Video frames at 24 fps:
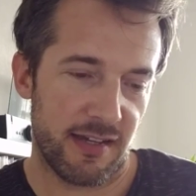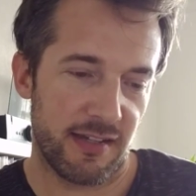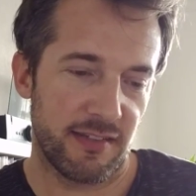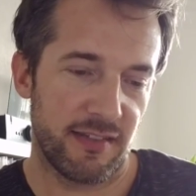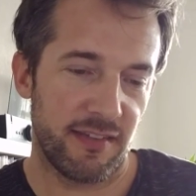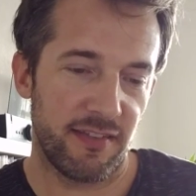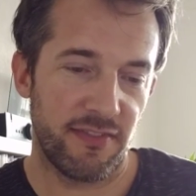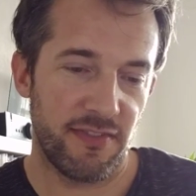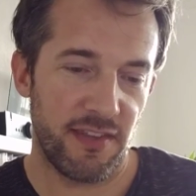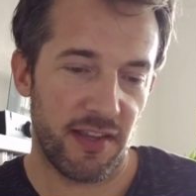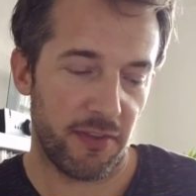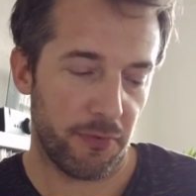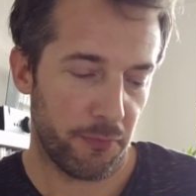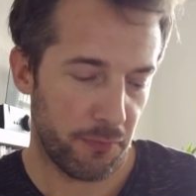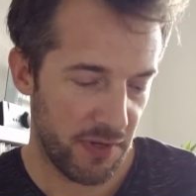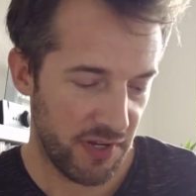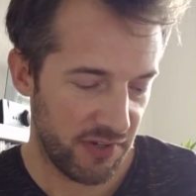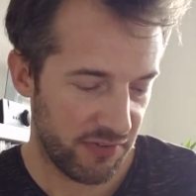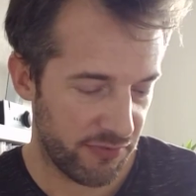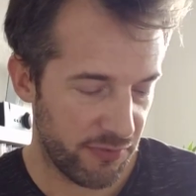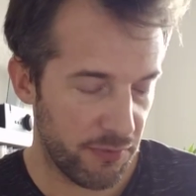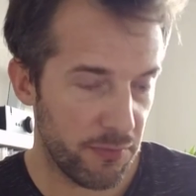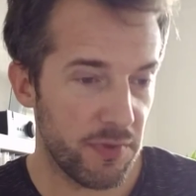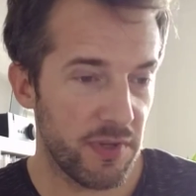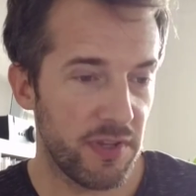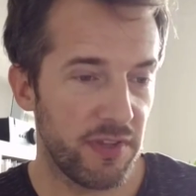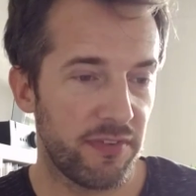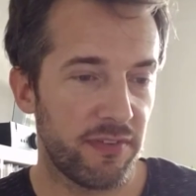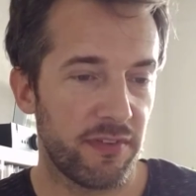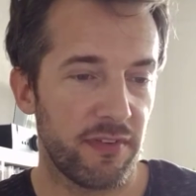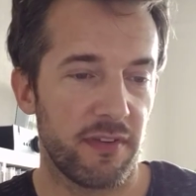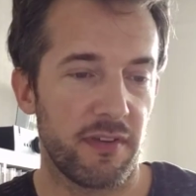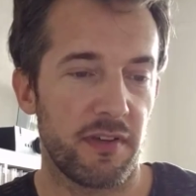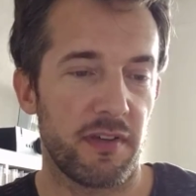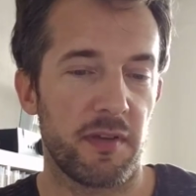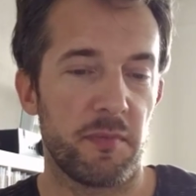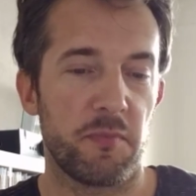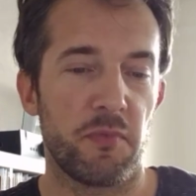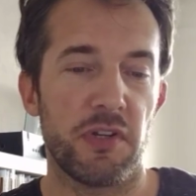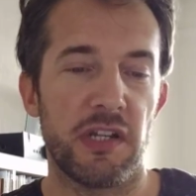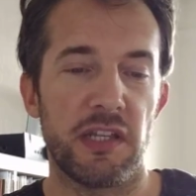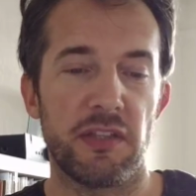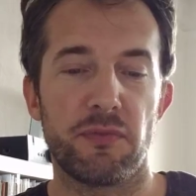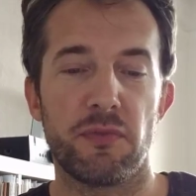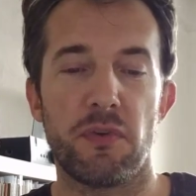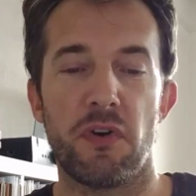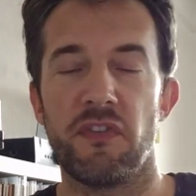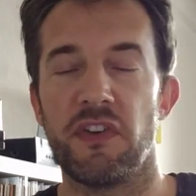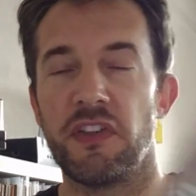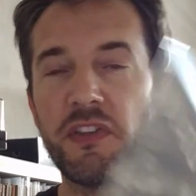this next reissue is Mulatu of